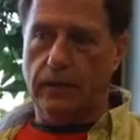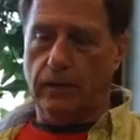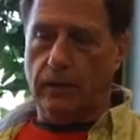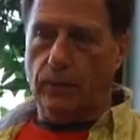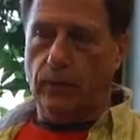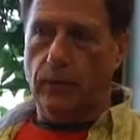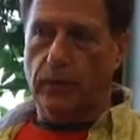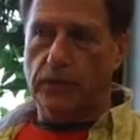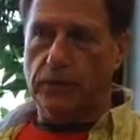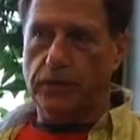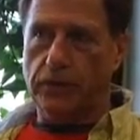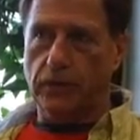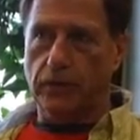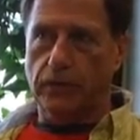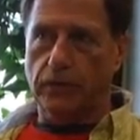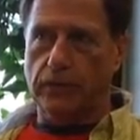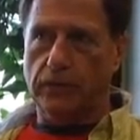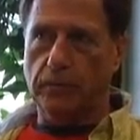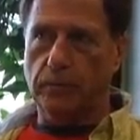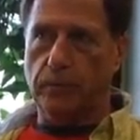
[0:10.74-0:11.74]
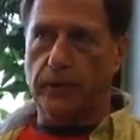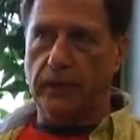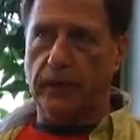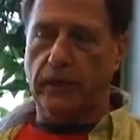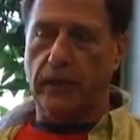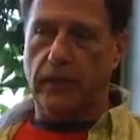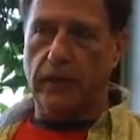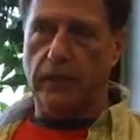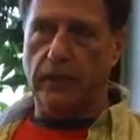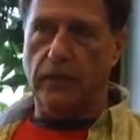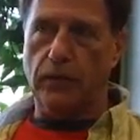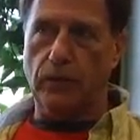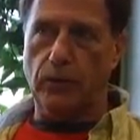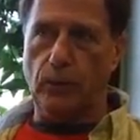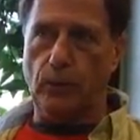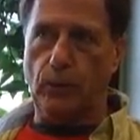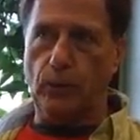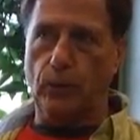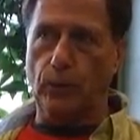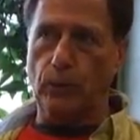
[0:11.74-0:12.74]
with students, but I
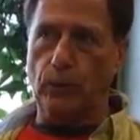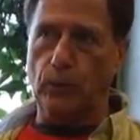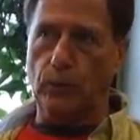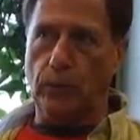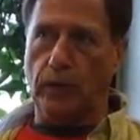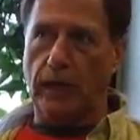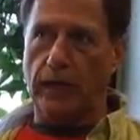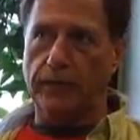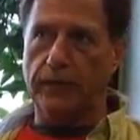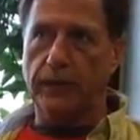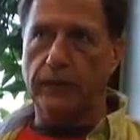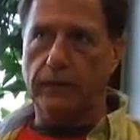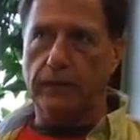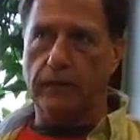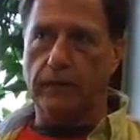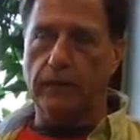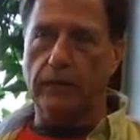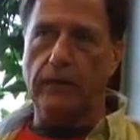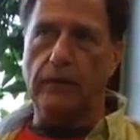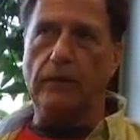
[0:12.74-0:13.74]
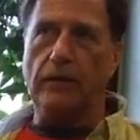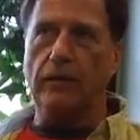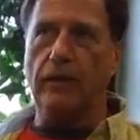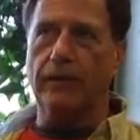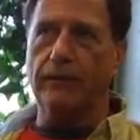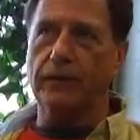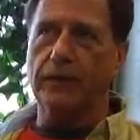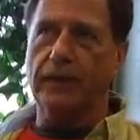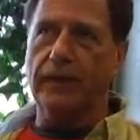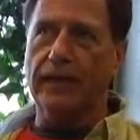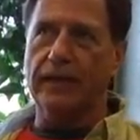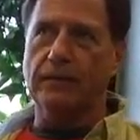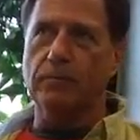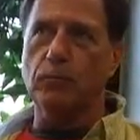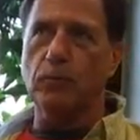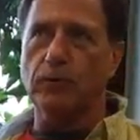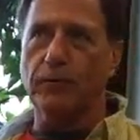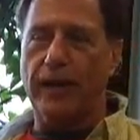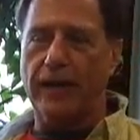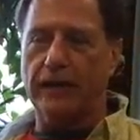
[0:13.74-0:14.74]
think you have to kind of
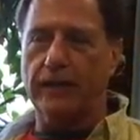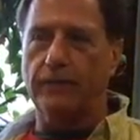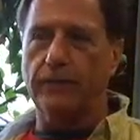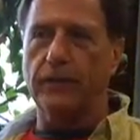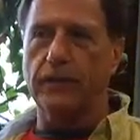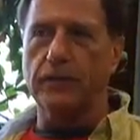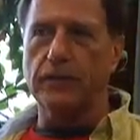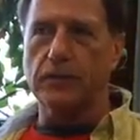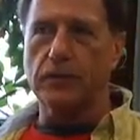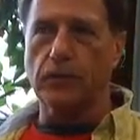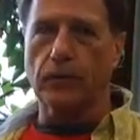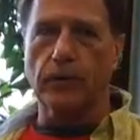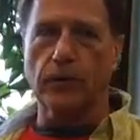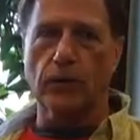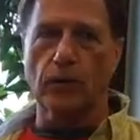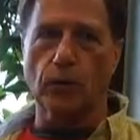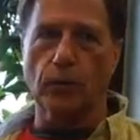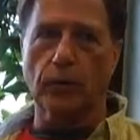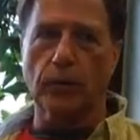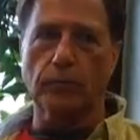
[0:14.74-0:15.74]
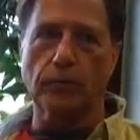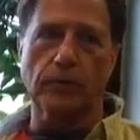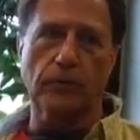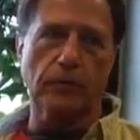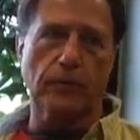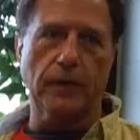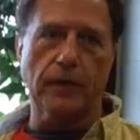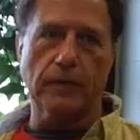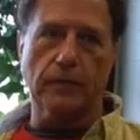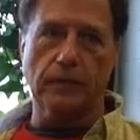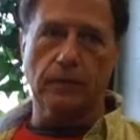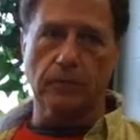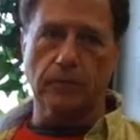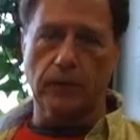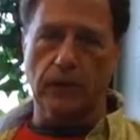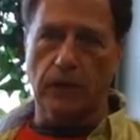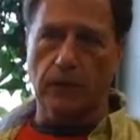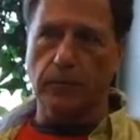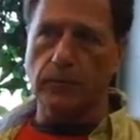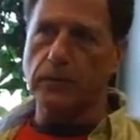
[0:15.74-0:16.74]
move out of the historical realm to do that
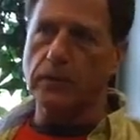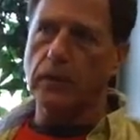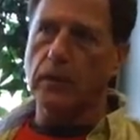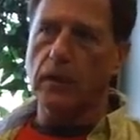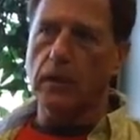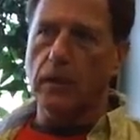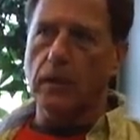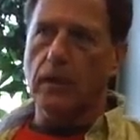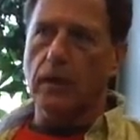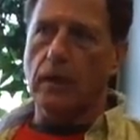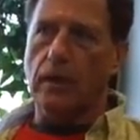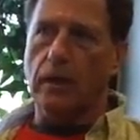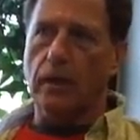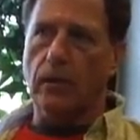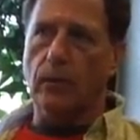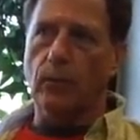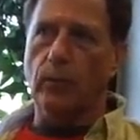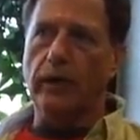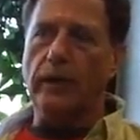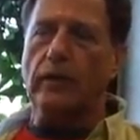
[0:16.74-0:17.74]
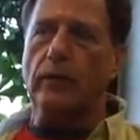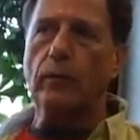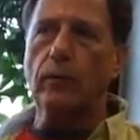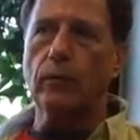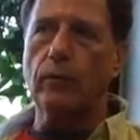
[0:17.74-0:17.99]
sometimes. The